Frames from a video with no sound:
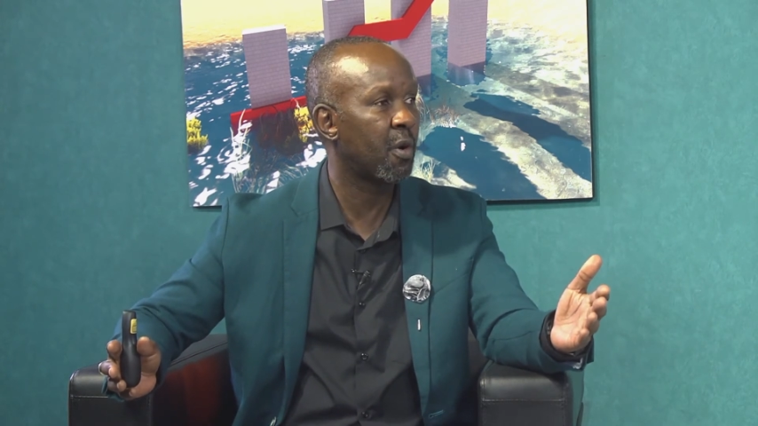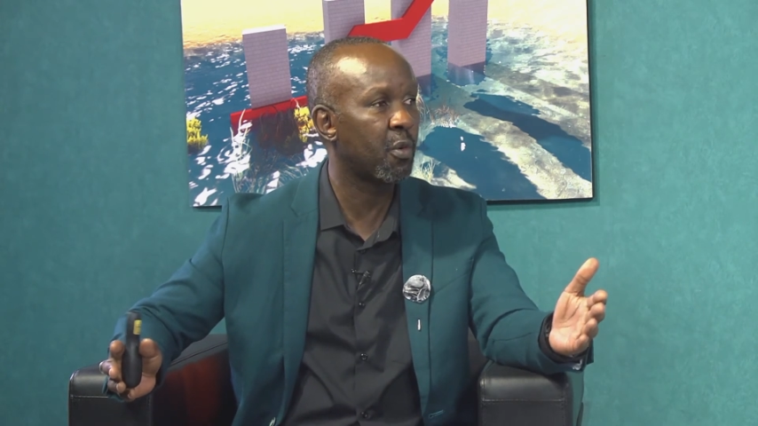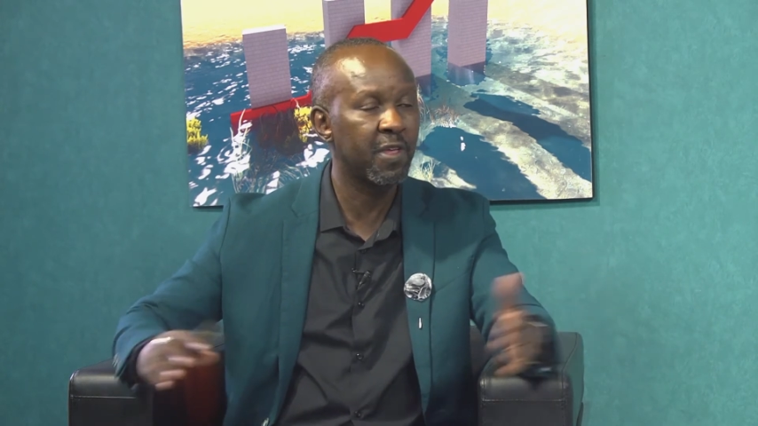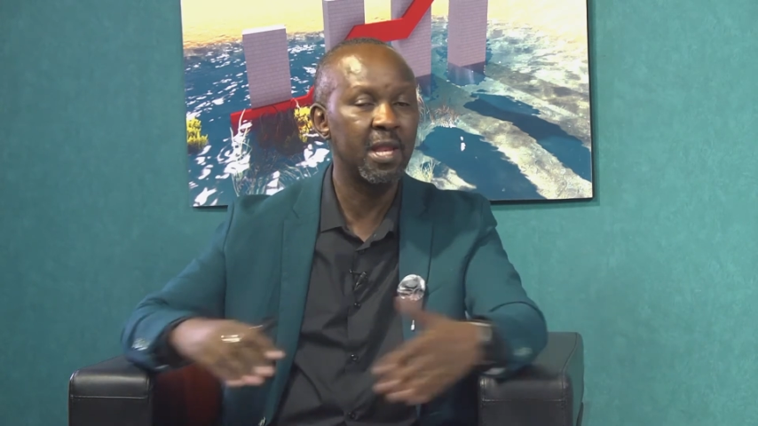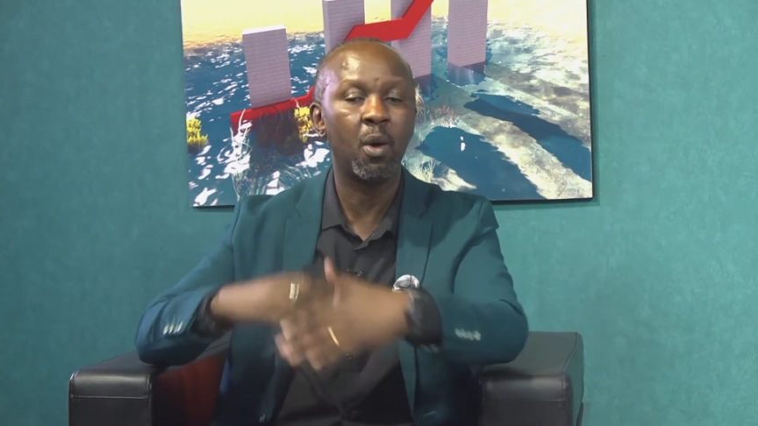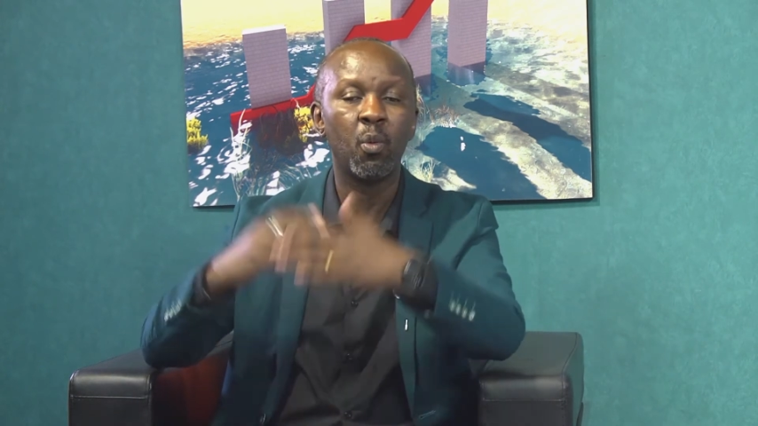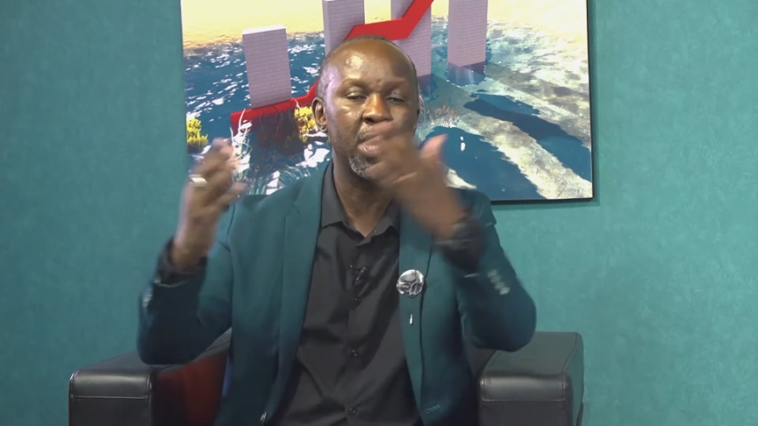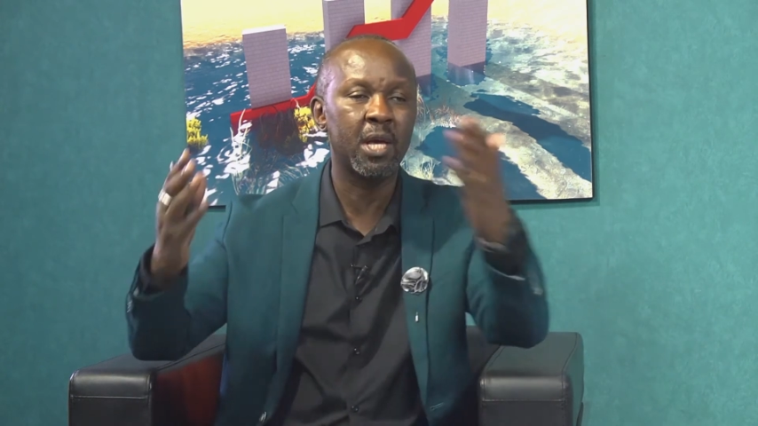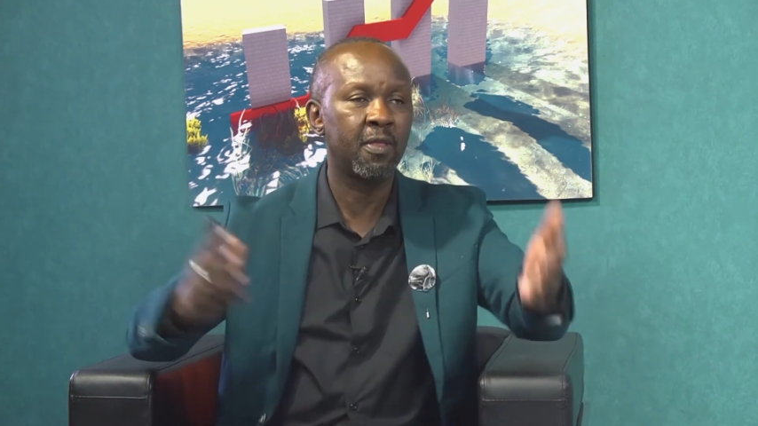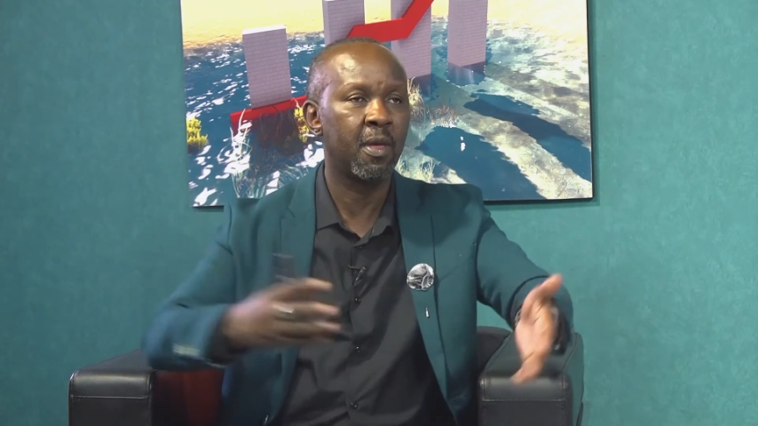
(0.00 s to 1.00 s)
within a
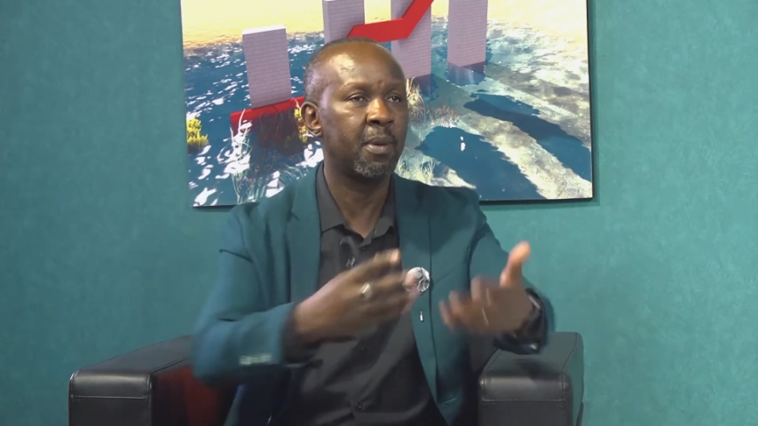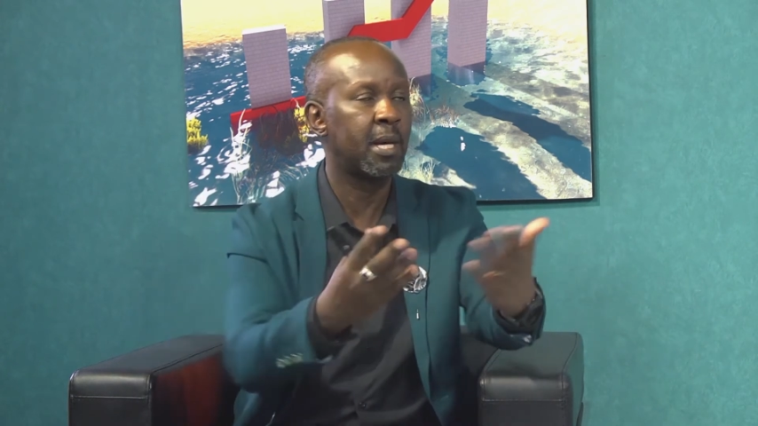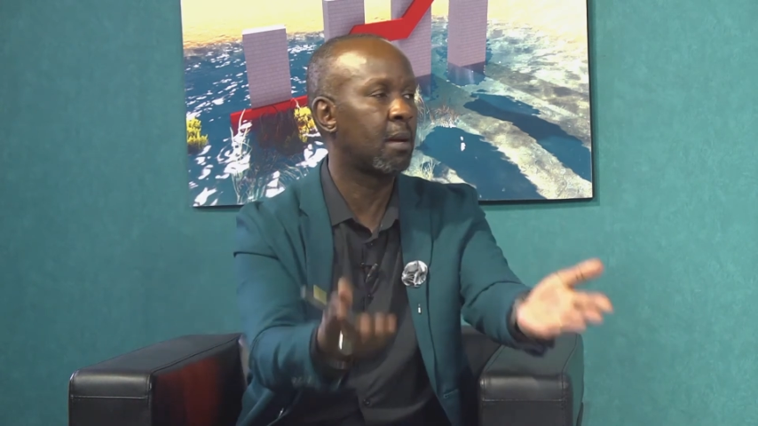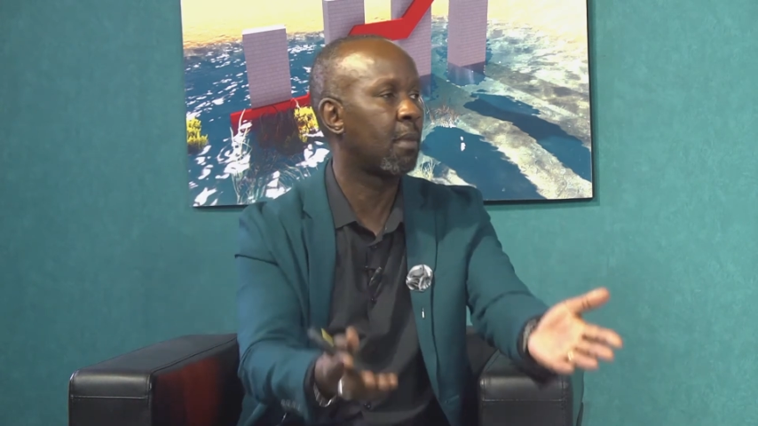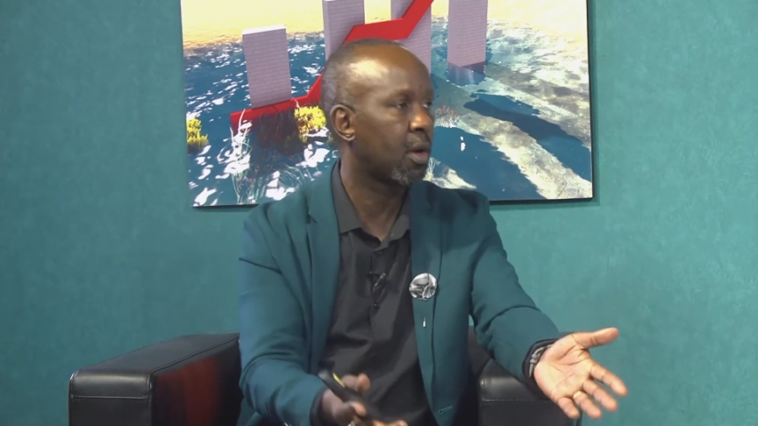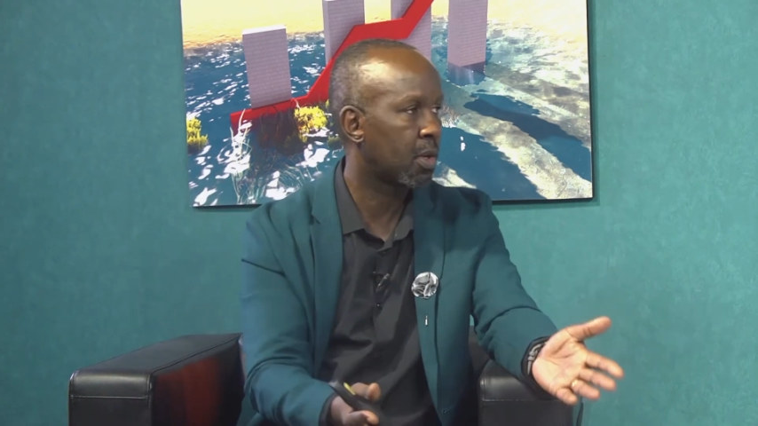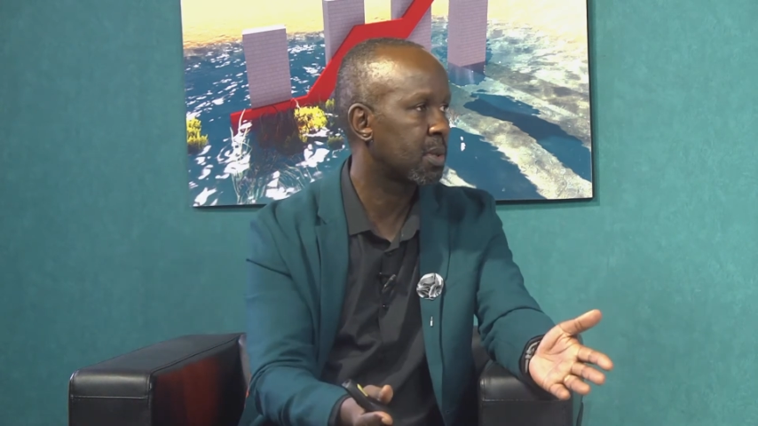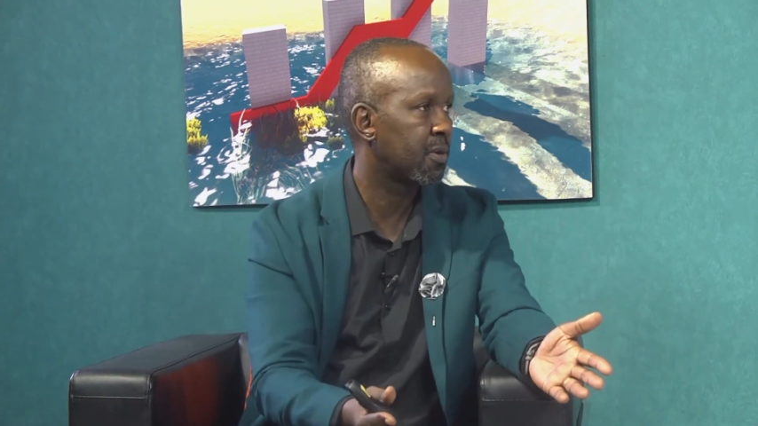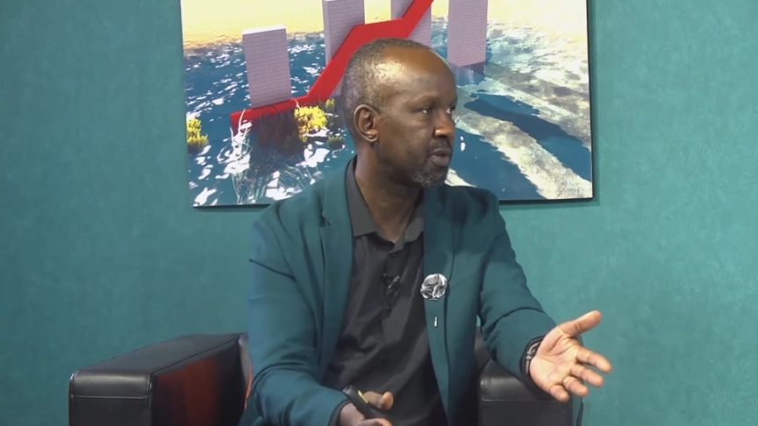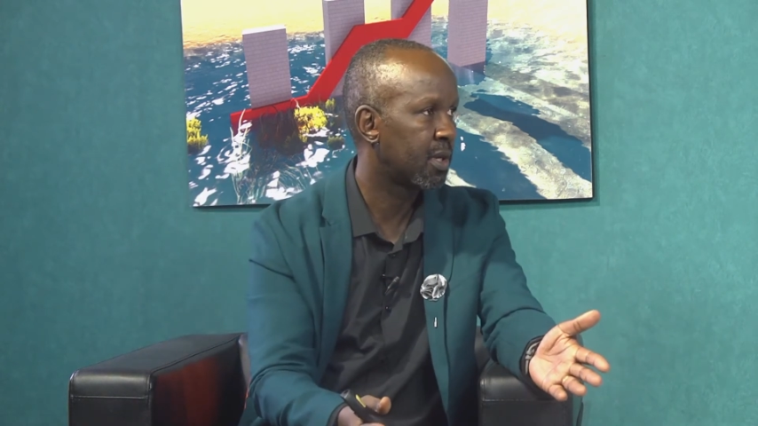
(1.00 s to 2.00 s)
week they began Microsoft.